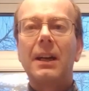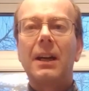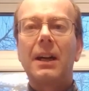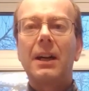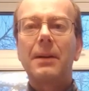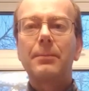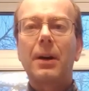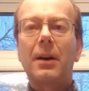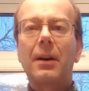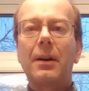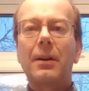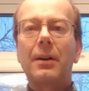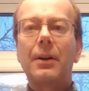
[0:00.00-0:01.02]
Our
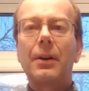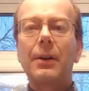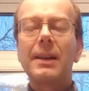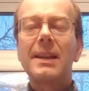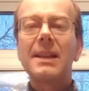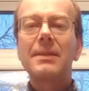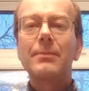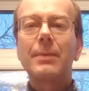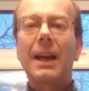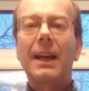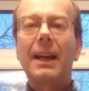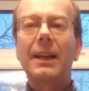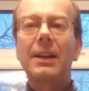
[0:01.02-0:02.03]
bowl is
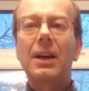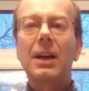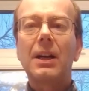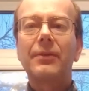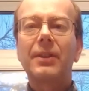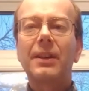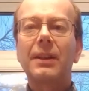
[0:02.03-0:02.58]
made of